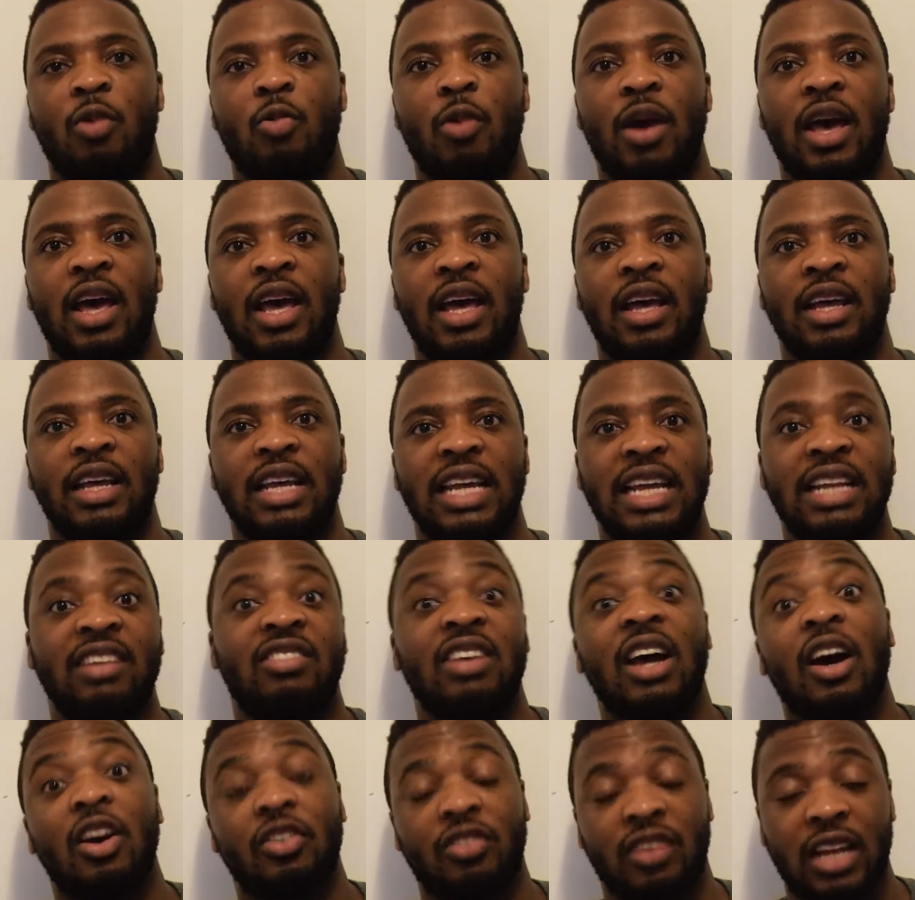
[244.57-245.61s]
where in
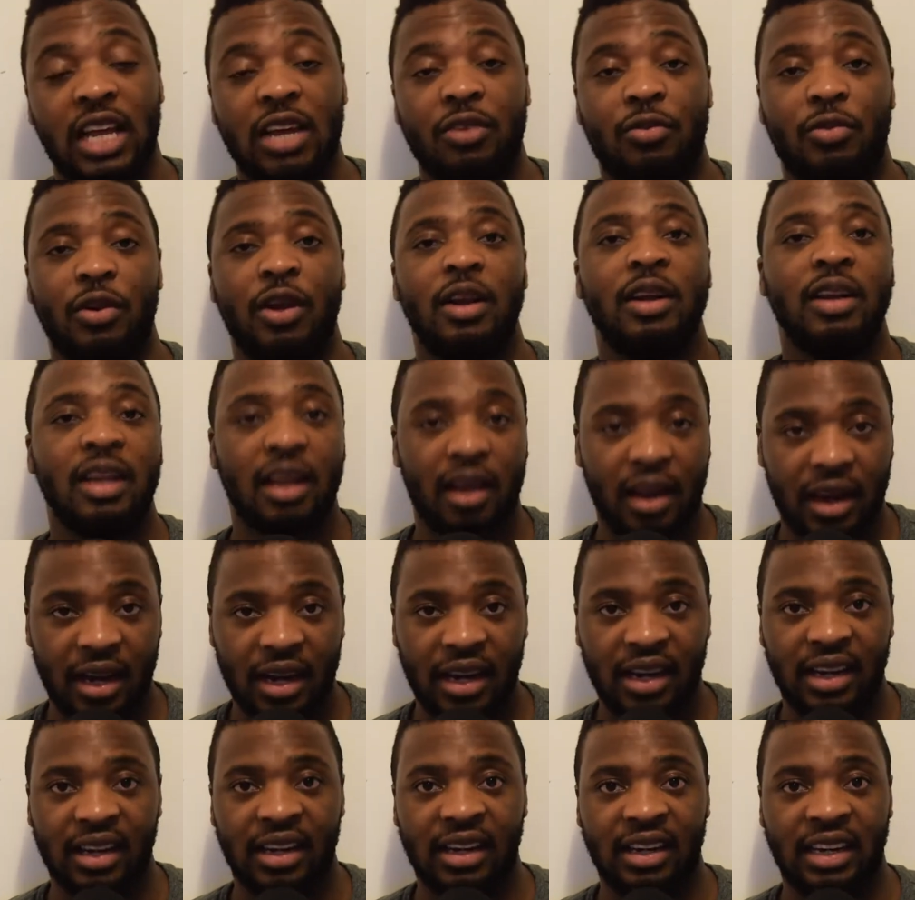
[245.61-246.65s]
child slavery that
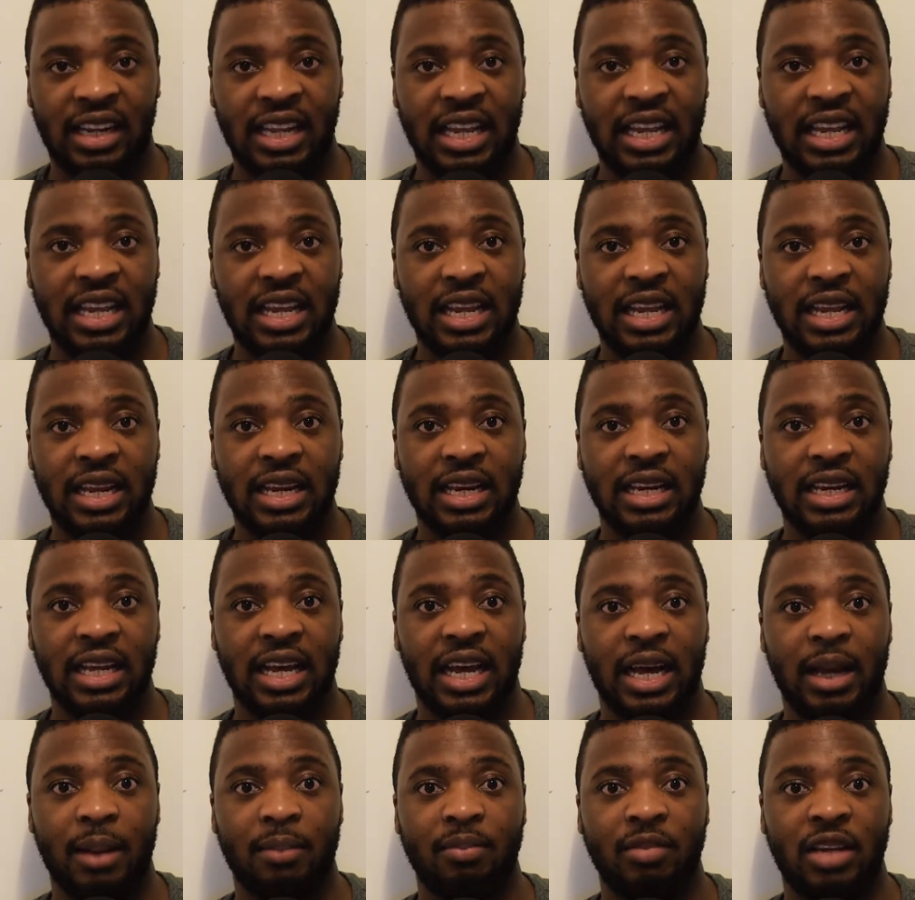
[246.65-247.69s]

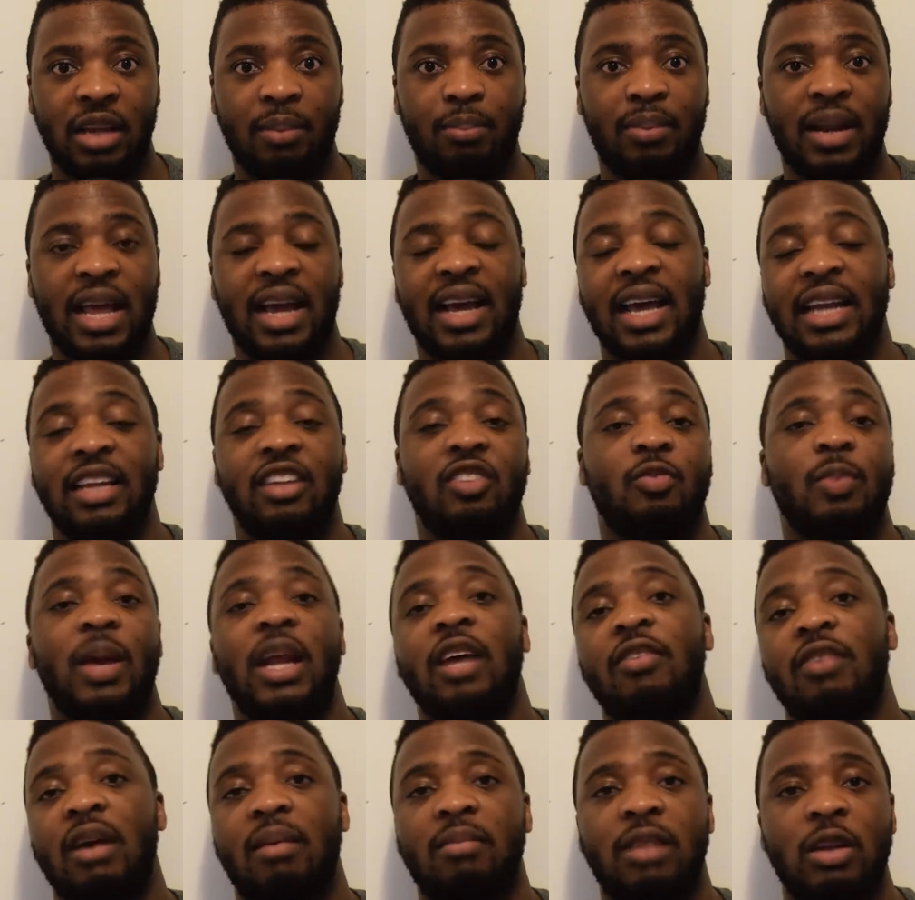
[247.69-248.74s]
the black and
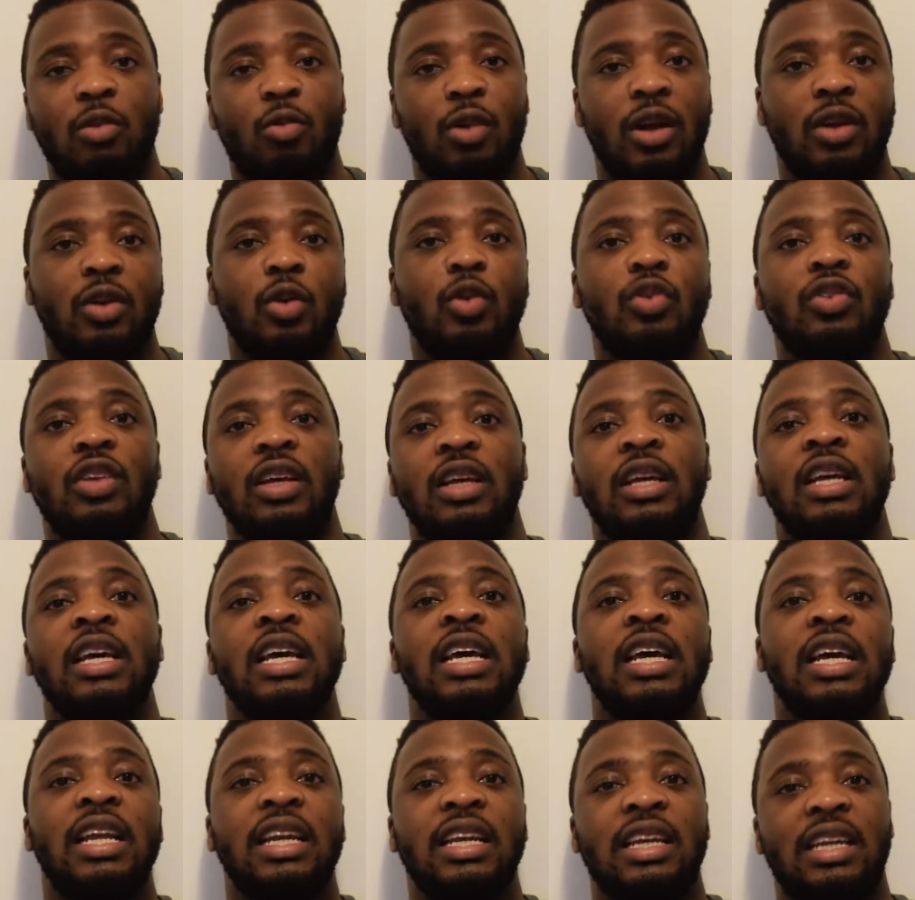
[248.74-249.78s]
Hispanic family were losing
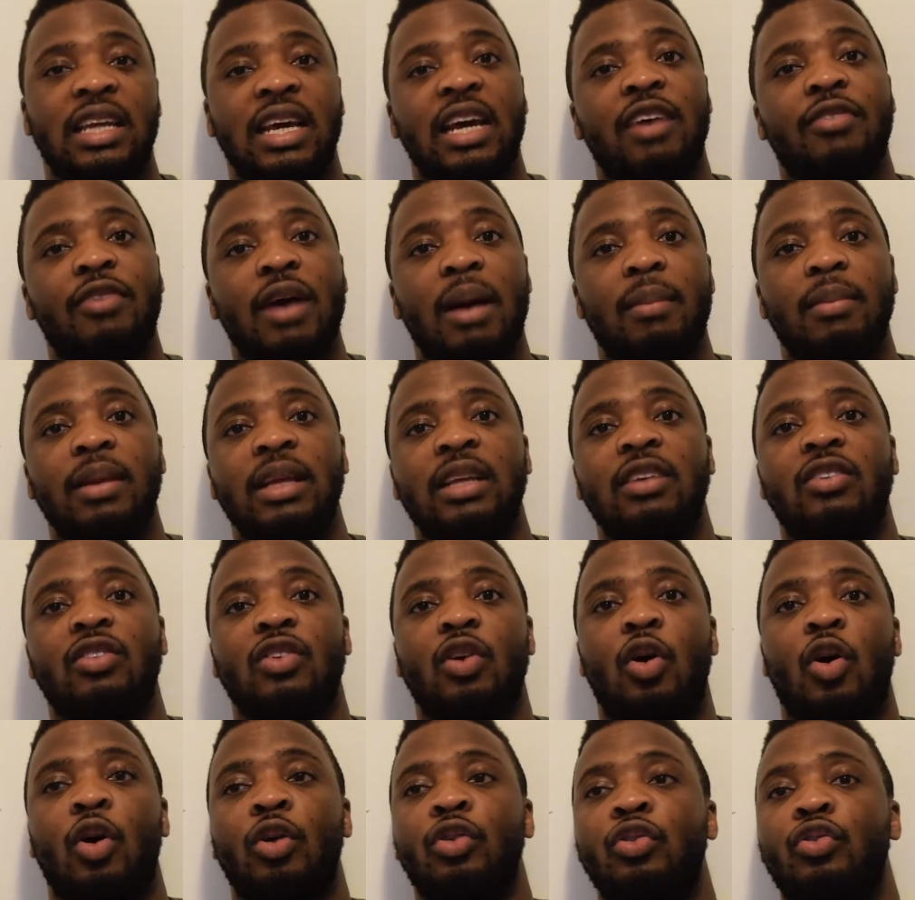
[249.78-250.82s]
their
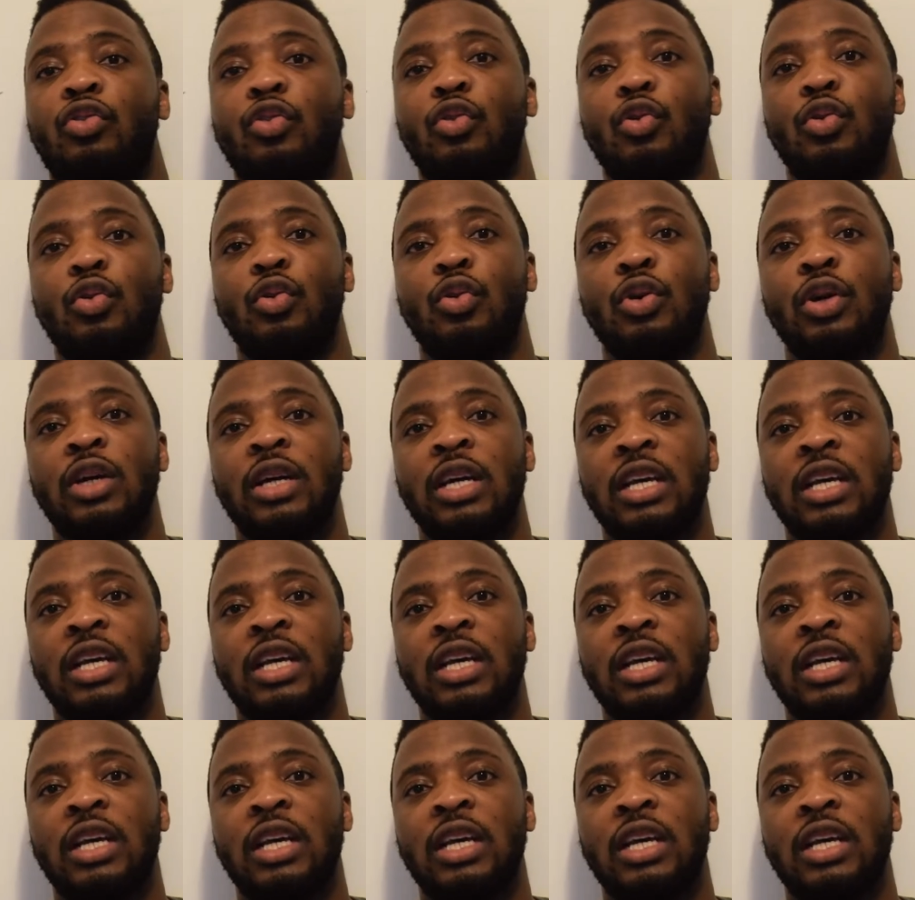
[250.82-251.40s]
families onto